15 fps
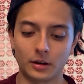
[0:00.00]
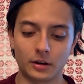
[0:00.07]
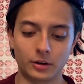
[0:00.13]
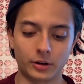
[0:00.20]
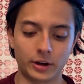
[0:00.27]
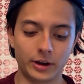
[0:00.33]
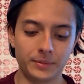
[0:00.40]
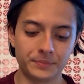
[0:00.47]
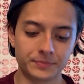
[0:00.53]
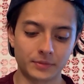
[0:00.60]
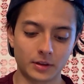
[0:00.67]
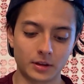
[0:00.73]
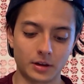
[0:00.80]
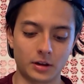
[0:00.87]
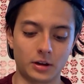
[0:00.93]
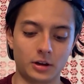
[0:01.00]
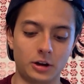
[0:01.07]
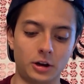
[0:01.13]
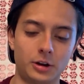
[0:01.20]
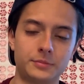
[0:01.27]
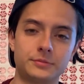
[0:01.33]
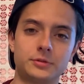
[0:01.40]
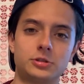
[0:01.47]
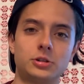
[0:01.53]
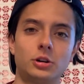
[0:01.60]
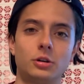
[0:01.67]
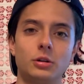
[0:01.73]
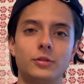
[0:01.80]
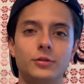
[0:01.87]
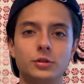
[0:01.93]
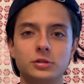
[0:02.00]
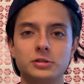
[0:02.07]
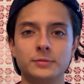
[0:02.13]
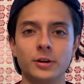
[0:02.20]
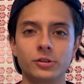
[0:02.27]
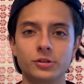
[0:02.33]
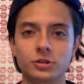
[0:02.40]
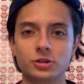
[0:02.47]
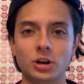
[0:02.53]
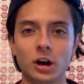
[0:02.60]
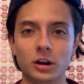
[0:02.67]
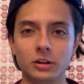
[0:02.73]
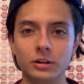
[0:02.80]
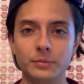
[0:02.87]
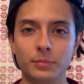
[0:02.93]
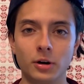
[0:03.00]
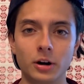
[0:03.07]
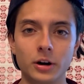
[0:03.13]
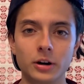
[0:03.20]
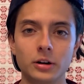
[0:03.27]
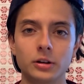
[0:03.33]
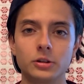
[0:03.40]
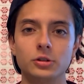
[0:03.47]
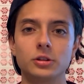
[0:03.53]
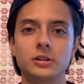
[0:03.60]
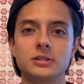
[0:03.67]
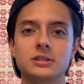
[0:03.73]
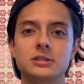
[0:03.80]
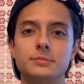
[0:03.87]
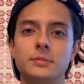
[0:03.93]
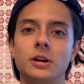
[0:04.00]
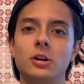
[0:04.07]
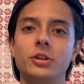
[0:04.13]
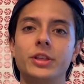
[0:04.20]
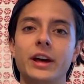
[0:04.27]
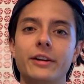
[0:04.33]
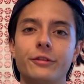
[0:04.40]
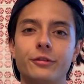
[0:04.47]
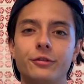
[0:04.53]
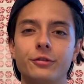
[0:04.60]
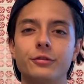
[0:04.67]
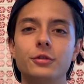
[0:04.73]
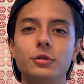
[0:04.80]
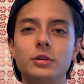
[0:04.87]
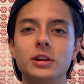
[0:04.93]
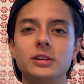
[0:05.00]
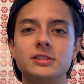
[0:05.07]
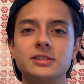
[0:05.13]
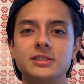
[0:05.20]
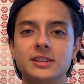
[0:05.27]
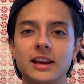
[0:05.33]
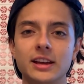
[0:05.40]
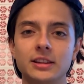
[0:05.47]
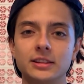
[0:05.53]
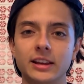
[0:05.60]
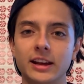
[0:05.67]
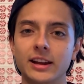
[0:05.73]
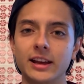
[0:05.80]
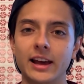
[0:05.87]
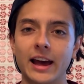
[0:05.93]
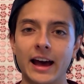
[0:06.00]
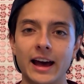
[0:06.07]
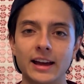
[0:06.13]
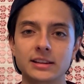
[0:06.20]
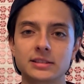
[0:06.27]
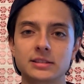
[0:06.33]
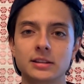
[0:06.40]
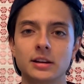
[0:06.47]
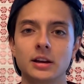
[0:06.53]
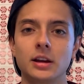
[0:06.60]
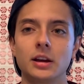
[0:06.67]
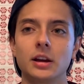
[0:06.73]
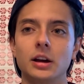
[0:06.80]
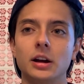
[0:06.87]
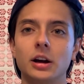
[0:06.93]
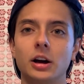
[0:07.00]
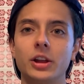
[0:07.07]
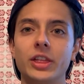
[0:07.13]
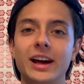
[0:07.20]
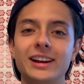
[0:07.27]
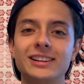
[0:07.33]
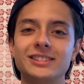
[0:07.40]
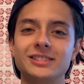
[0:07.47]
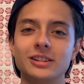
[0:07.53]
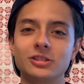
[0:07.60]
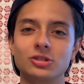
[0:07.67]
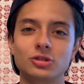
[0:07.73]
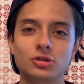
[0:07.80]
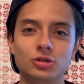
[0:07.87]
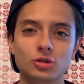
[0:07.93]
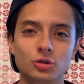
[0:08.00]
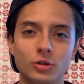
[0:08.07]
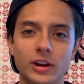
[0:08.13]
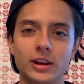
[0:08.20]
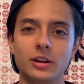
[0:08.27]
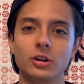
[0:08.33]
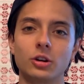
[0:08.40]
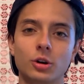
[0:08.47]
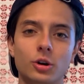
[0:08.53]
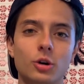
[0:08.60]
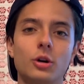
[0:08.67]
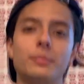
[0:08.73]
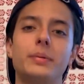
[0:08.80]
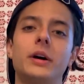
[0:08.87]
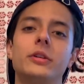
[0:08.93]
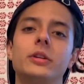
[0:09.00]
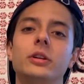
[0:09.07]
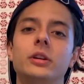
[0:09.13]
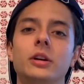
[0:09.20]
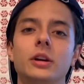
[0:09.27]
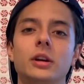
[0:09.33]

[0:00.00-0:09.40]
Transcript: Okay. So if you smelled your chocolate bar, you can smell that fruity scent that it has. That is straight cocoa powder.